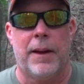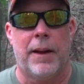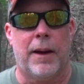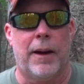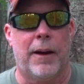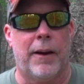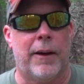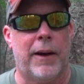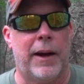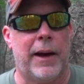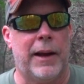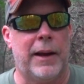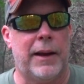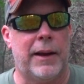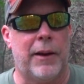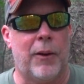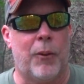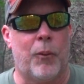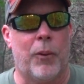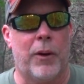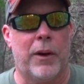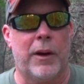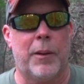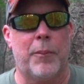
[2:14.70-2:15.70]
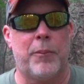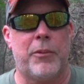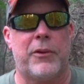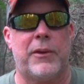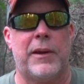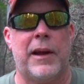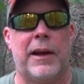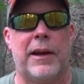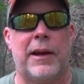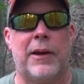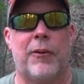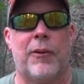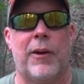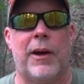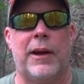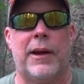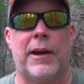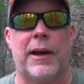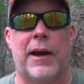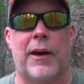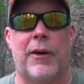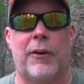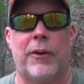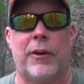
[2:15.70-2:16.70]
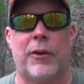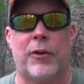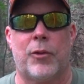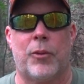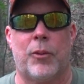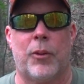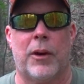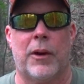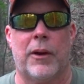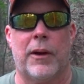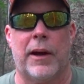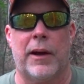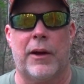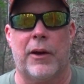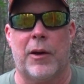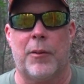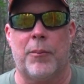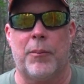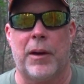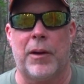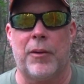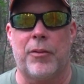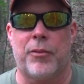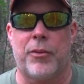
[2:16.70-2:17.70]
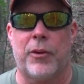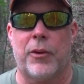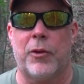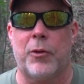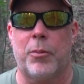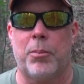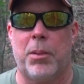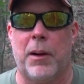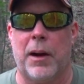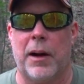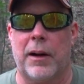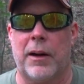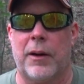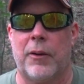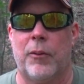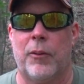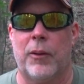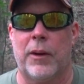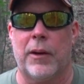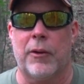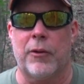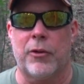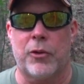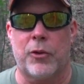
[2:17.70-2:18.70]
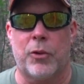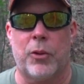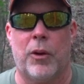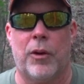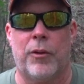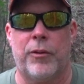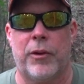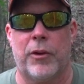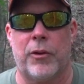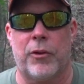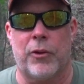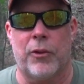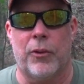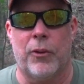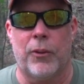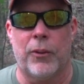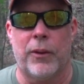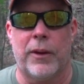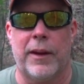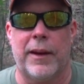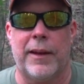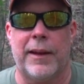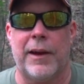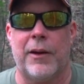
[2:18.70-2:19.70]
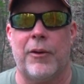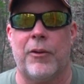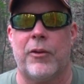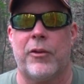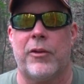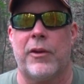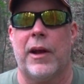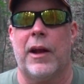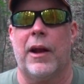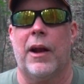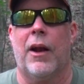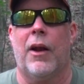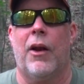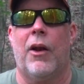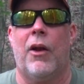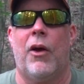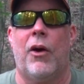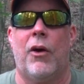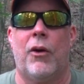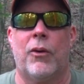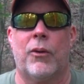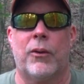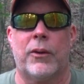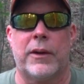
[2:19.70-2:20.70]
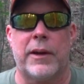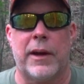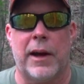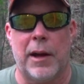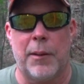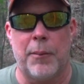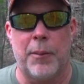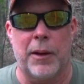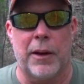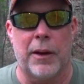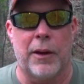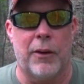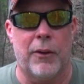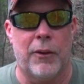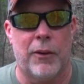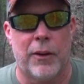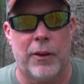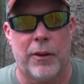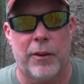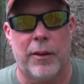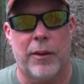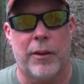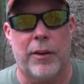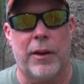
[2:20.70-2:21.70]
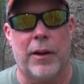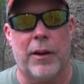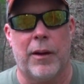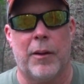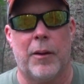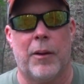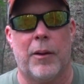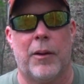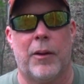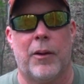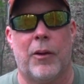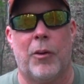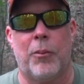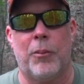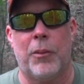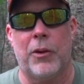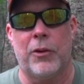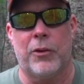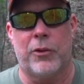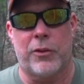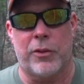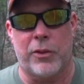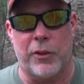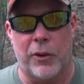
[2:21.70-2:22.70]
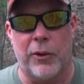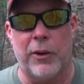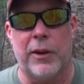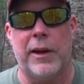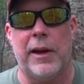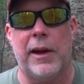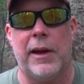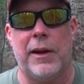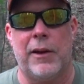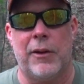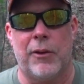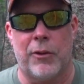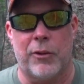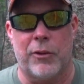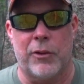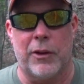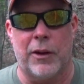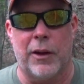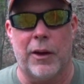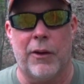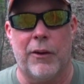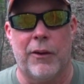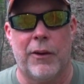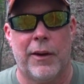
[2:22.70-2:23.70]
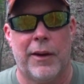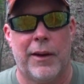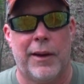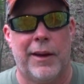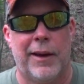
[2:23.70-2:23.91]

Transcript: All right, now where I'm standing right now is where I got my first buck when I was 12 years old, and that was a long time ago, almost 38 years ago.